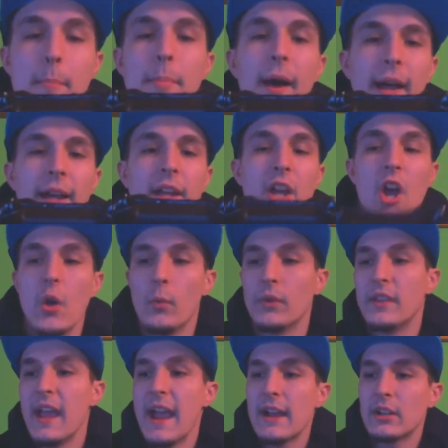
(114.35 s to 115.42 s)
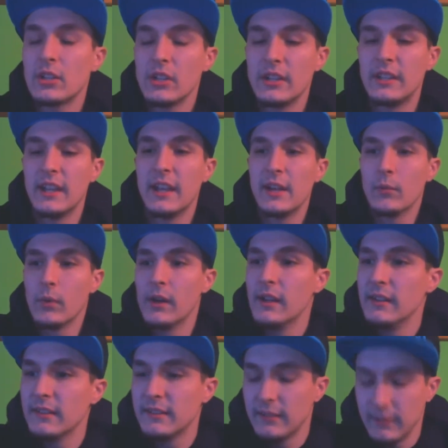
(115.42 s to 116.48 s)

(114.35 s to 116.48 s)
But what they actually did was